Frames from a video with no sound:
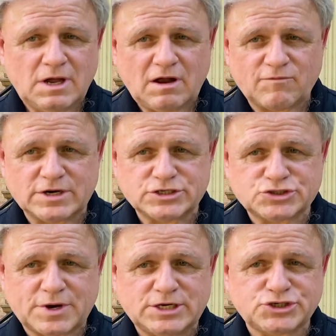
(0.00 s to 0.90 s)
of
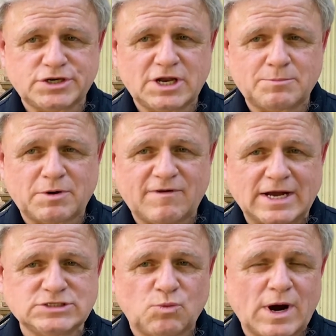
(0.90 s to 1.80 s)
registration and
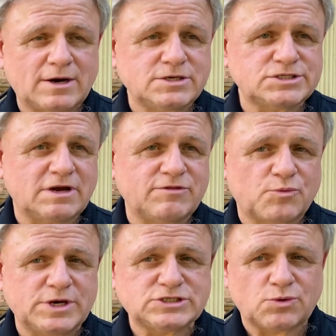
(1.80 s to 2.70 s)
provides awareness of the
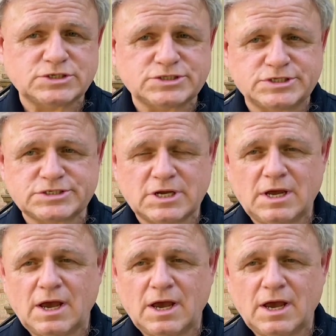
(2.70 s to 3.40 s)
resources